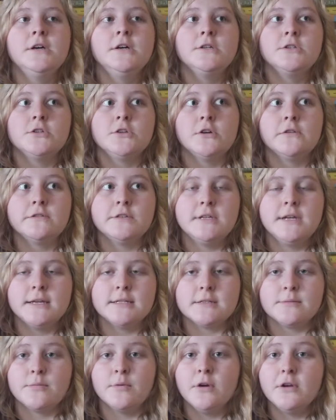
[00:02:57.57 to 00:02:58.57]
So if she
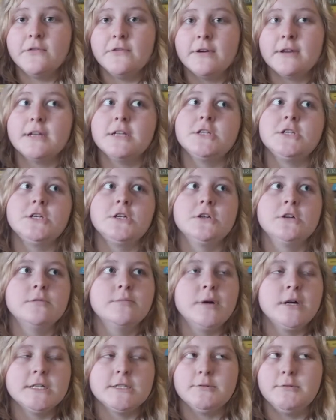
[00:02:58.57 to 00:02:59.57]
has a boyfriend and she could
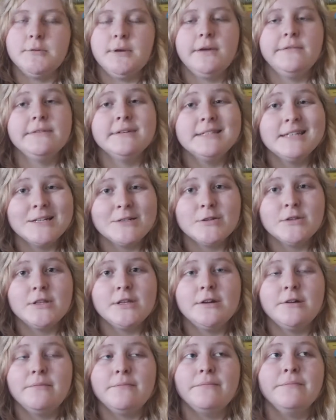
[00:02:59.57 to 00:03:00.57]
possibly be having sex with
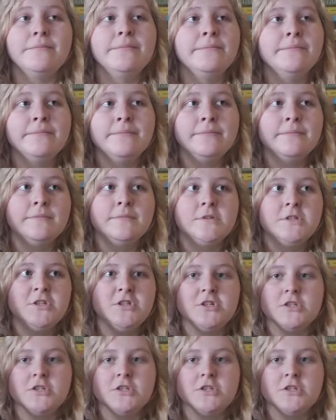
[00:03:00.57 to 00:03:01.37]
him, she's